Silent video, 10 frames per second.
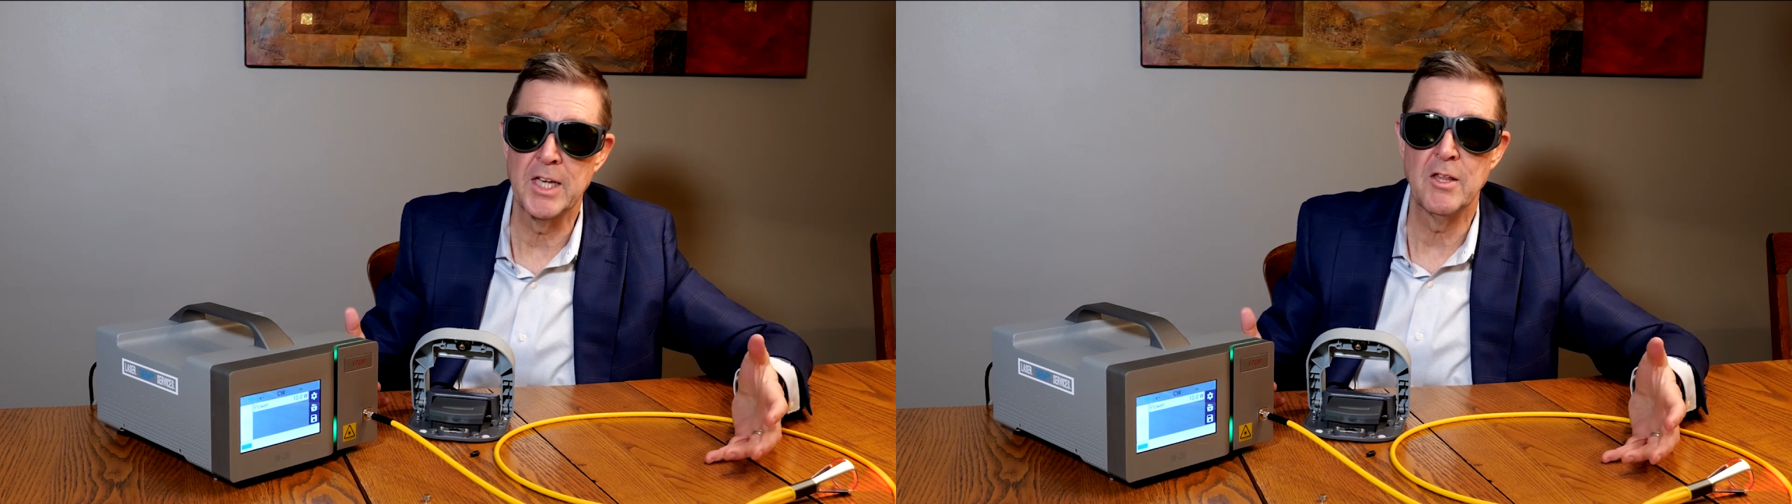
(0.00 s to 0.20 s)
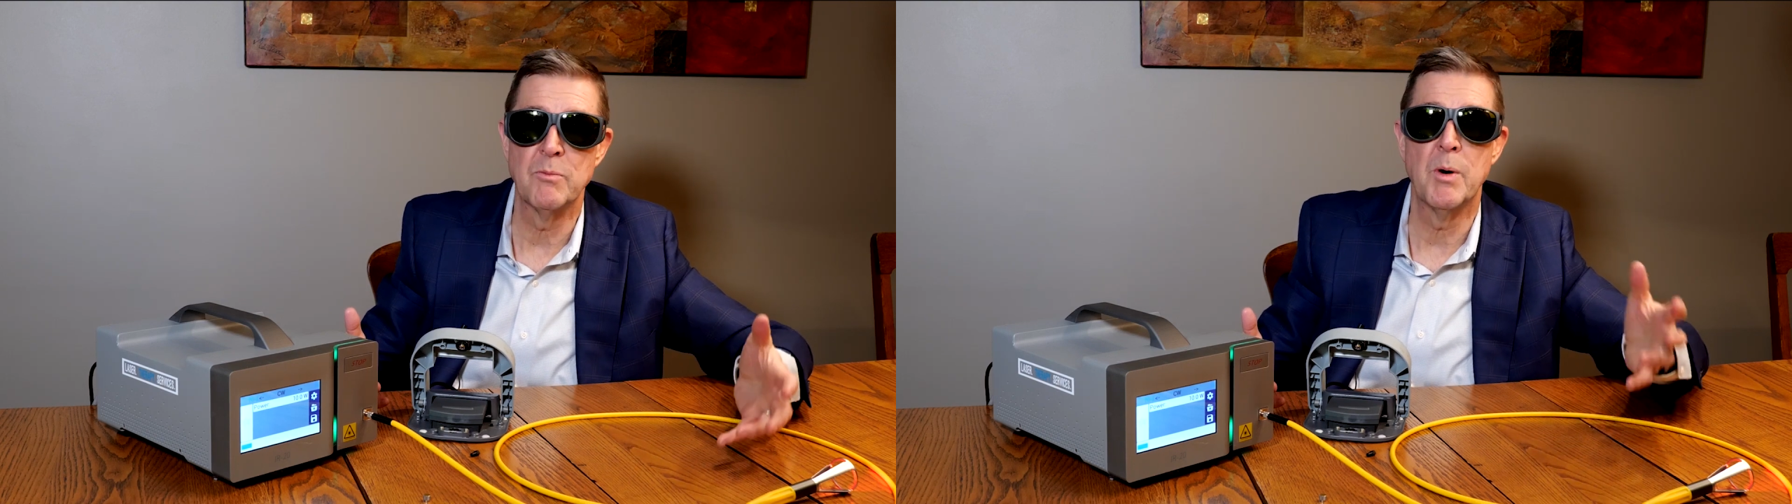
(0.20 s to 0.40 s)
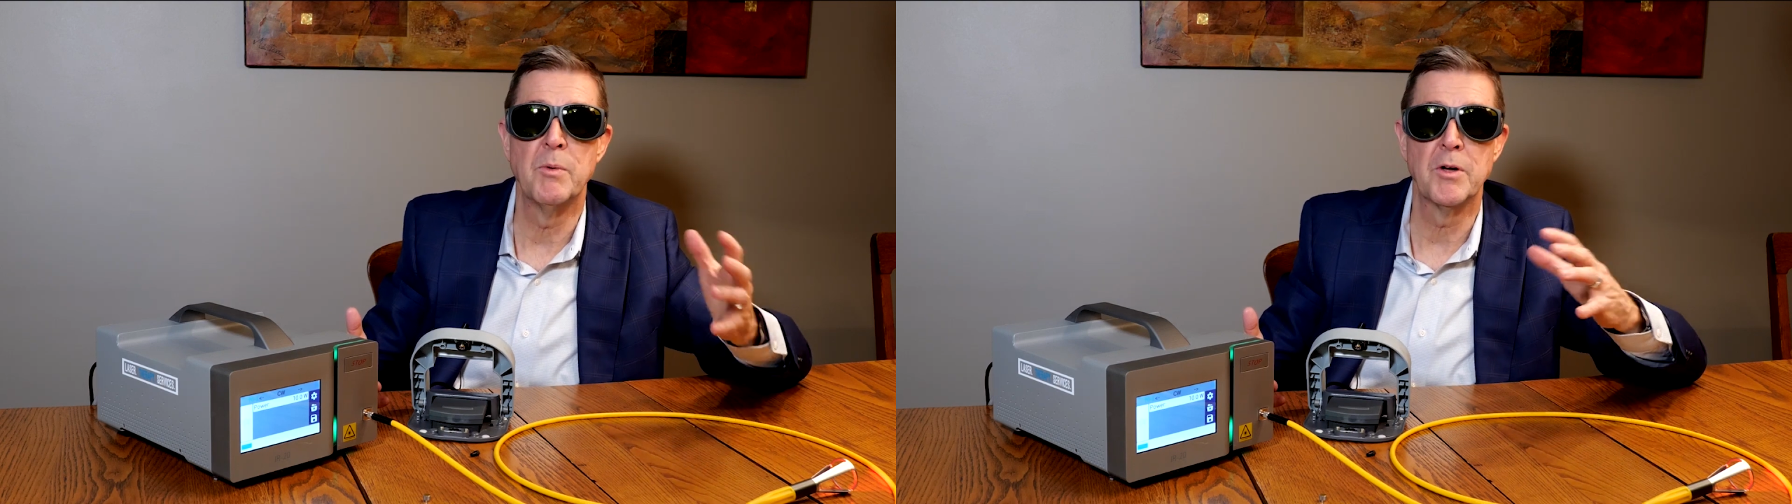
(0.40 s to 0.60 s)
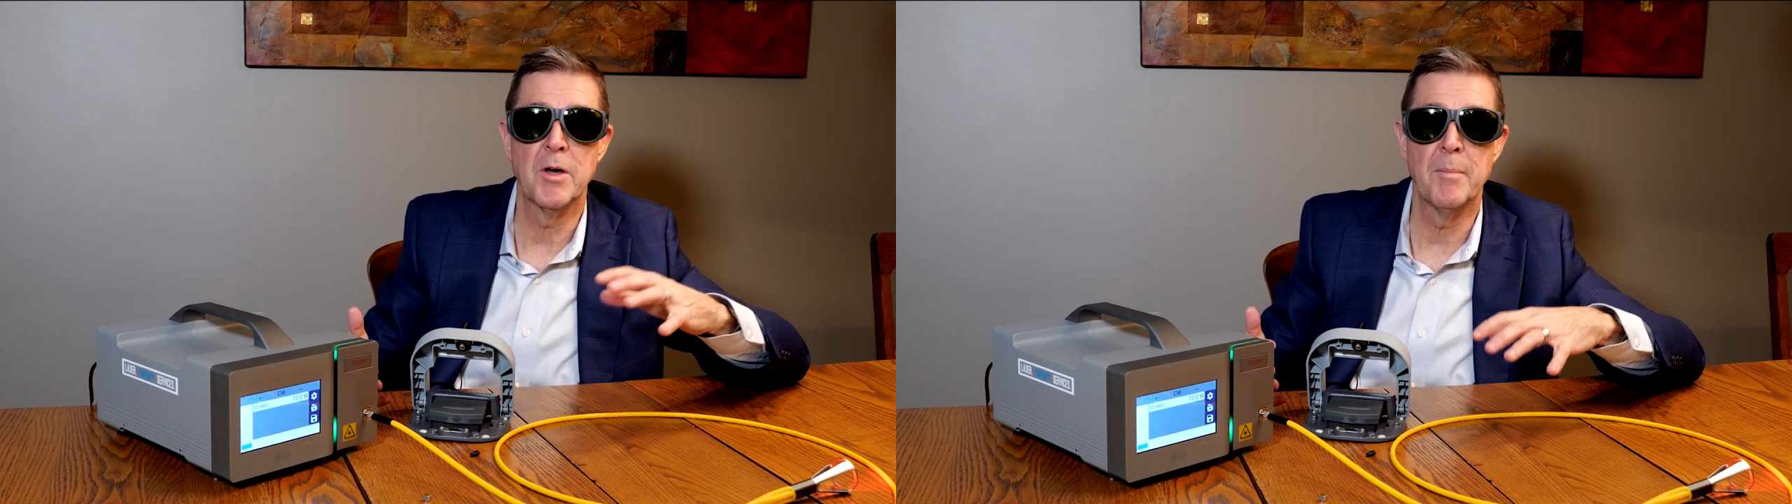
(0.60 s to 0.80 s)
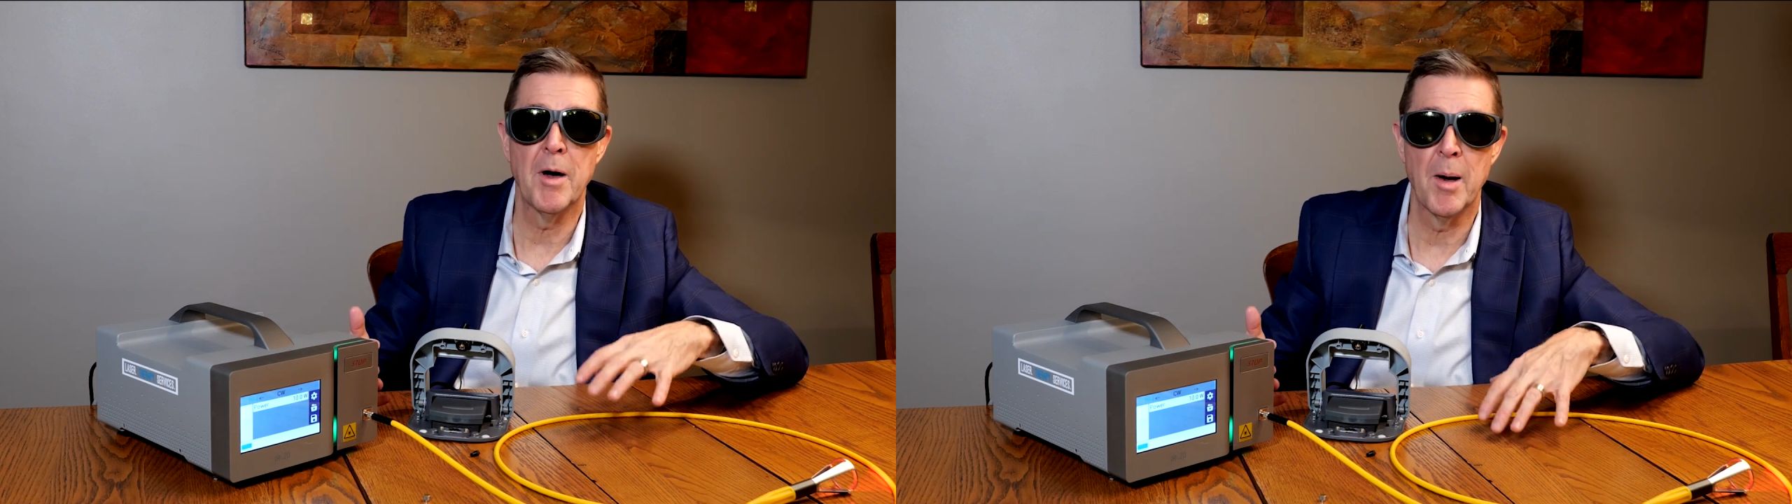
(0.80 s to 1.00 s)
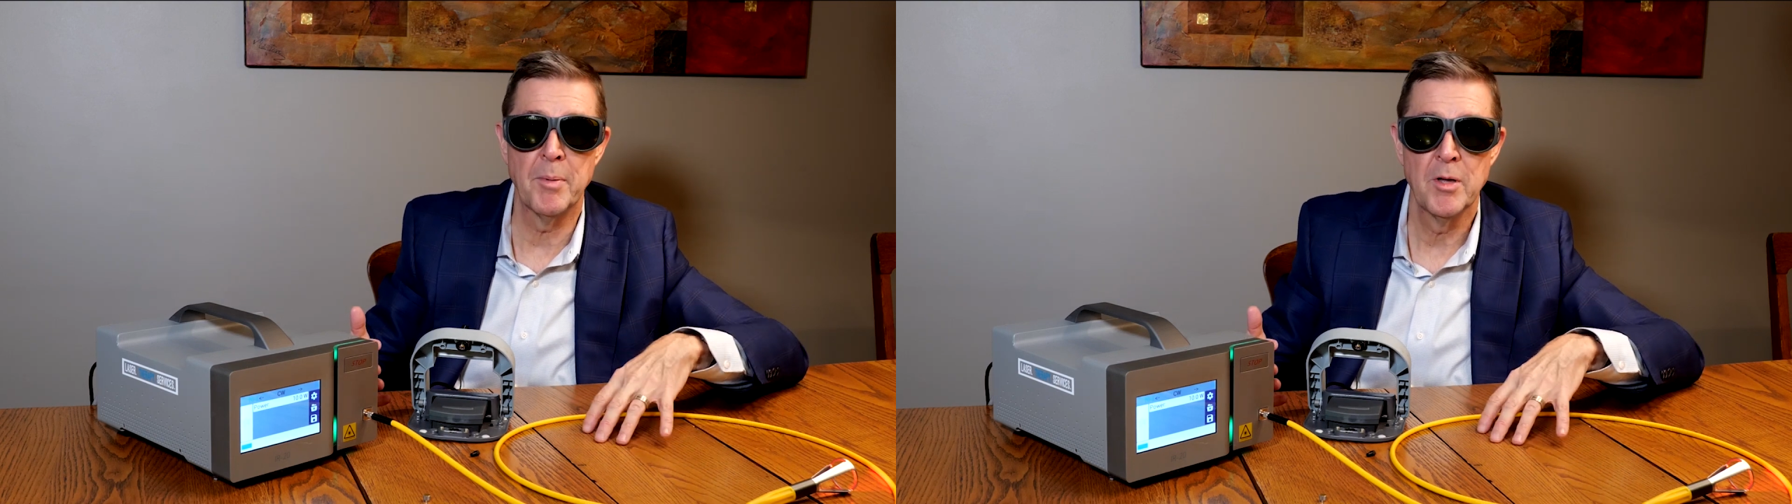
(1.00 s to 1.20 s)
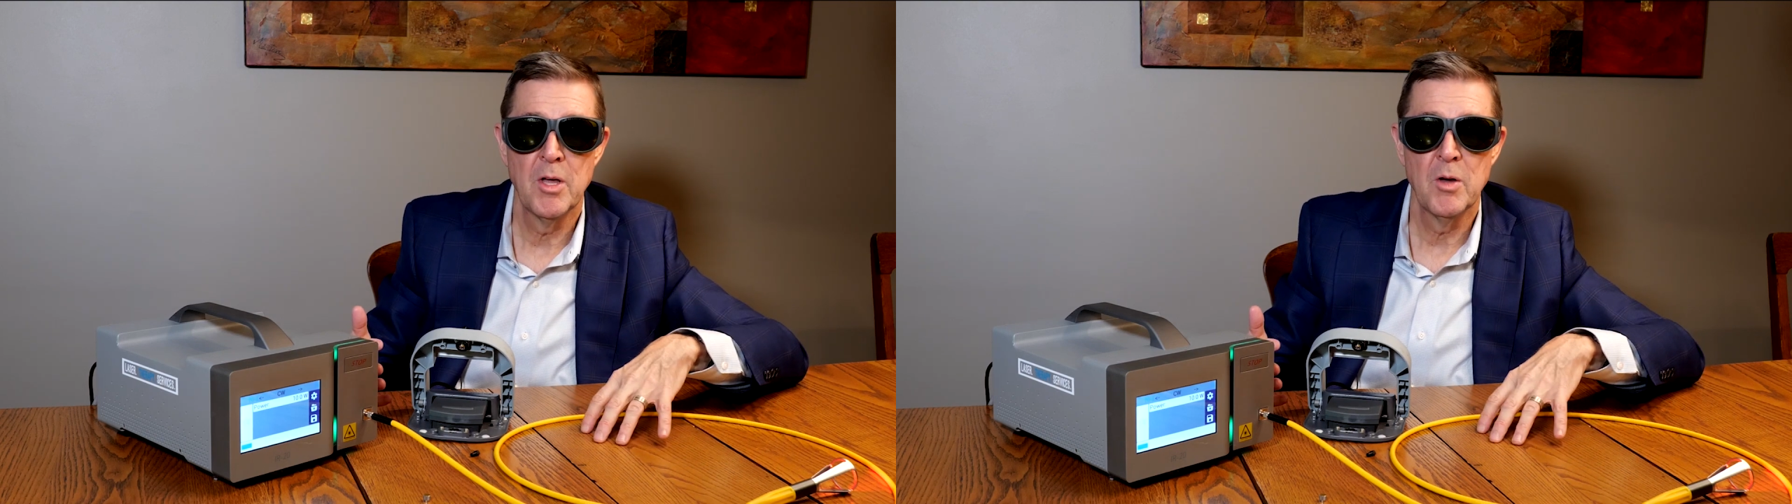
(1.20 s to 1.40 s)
is what will come up